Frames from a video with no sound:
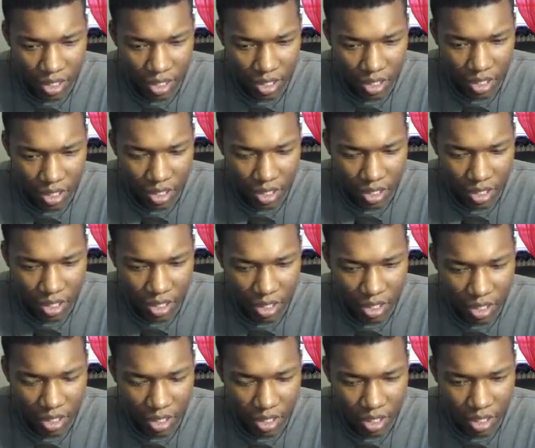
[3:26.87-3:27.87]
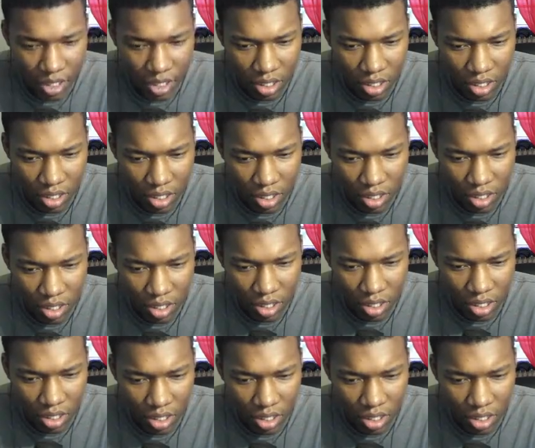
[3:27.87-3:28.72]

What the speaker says: (silence)